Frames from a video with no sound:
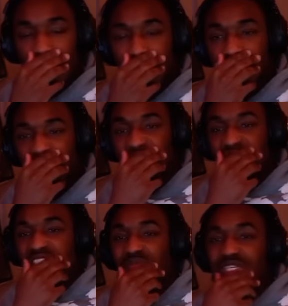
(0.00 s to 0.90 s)
It
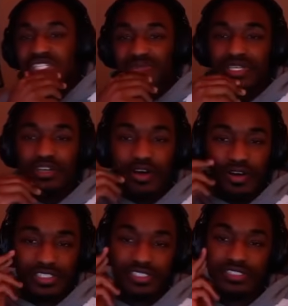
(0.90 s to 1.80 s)
just means be
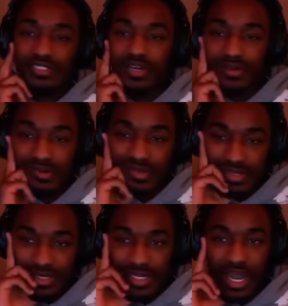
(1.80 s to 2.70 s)
cautious, you know.
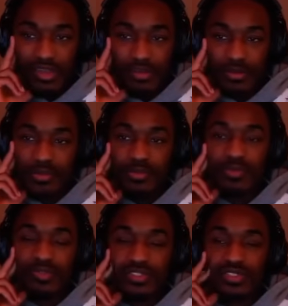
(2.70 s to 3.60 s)
Cause a lot of y'all be
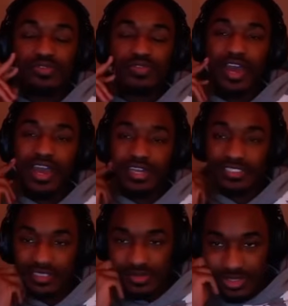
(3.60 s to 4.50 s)
moving too
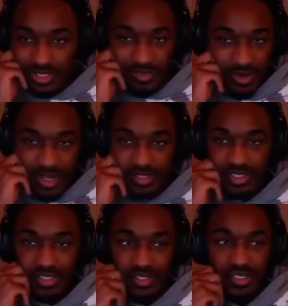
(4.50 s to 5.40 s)
fast. What's the
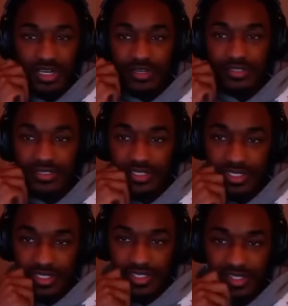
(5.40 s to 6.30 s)
rush? You're young.
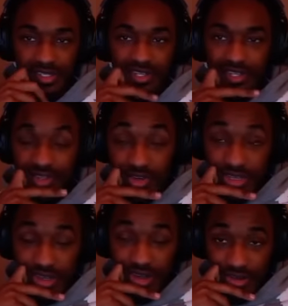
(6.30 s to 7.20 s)
You're
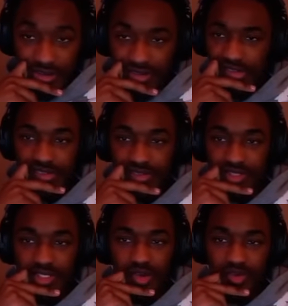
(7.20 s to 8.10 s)
young.
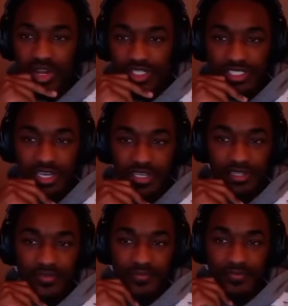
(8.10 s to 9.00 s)
It's no rush, gang.